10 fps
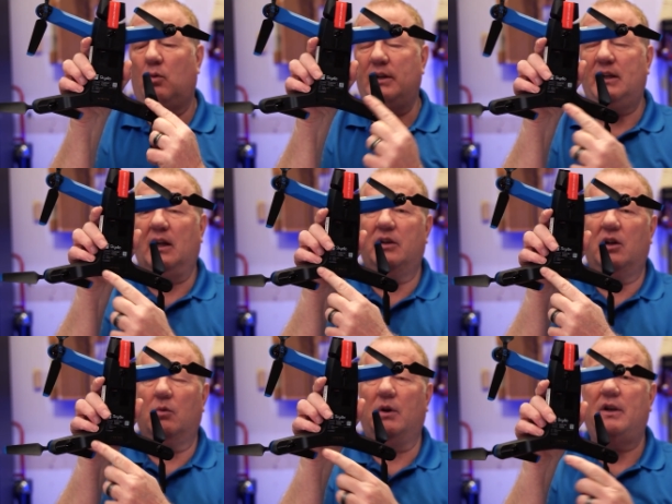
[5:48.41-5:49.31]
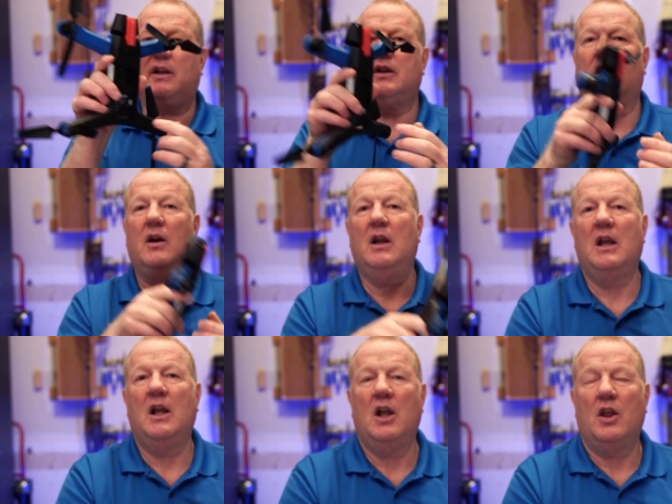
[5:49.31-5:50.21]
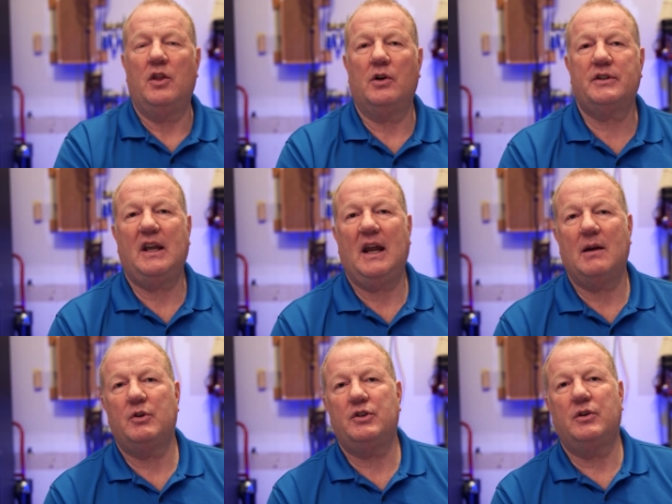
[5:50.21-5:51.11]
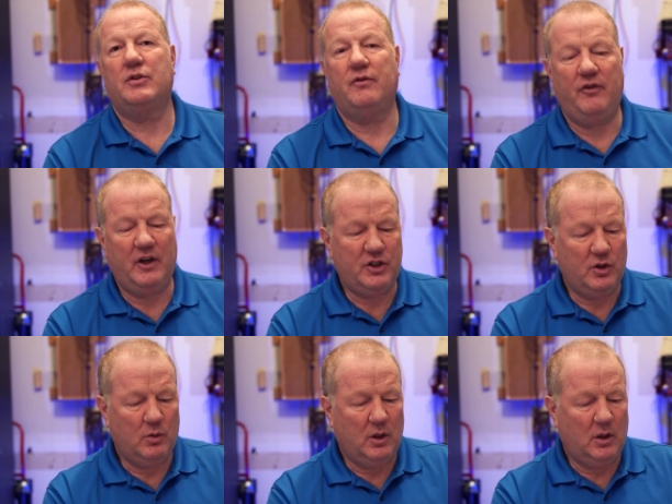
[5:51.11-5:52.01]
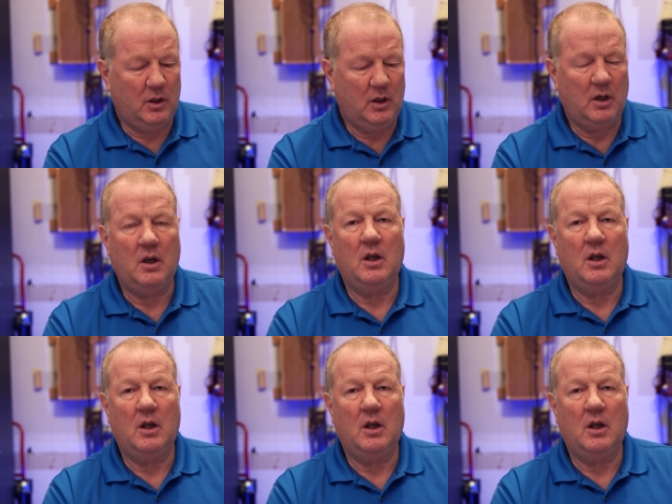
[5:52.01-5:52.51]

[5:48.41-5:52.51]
one down here, one down here. Those cameras use visual